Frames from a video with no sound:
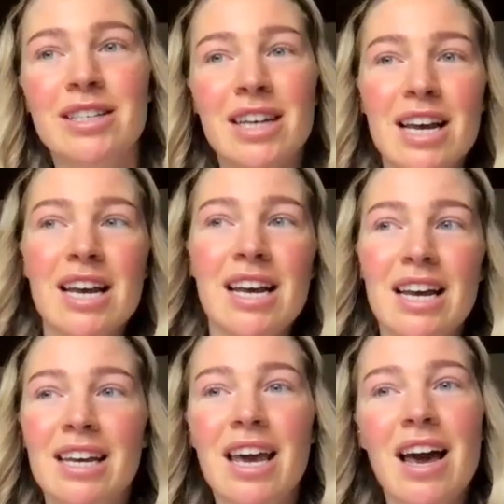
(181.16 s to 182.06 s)
mm.
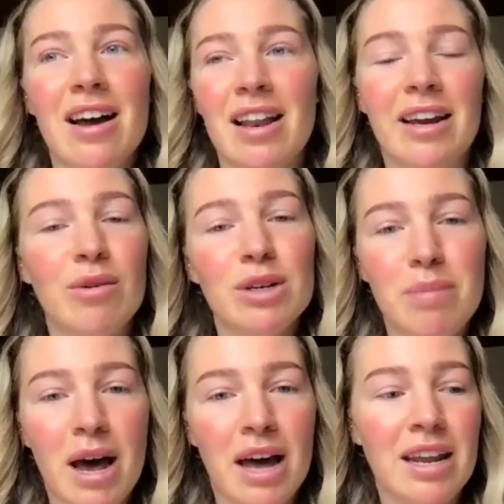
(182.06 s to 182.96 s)
yeah, like I always
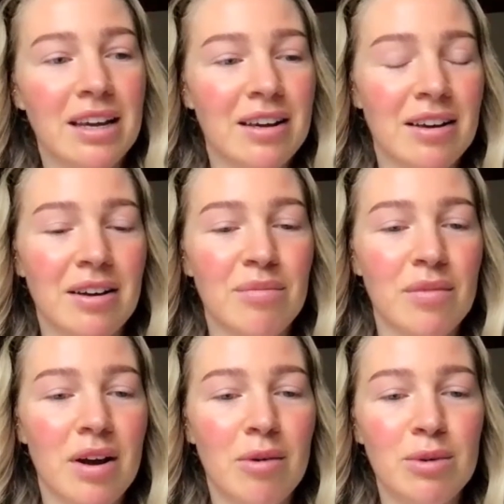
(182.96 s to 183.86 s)
panic, um
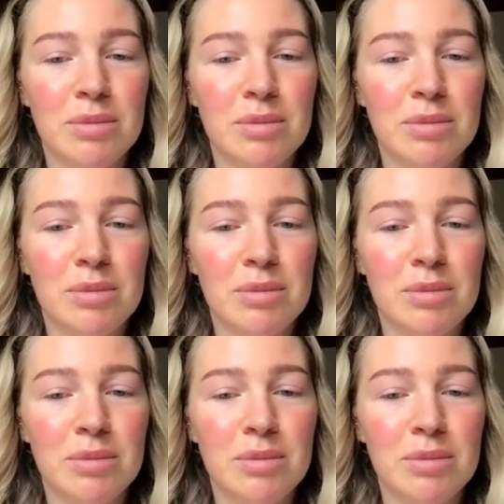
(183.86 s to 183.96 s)
I was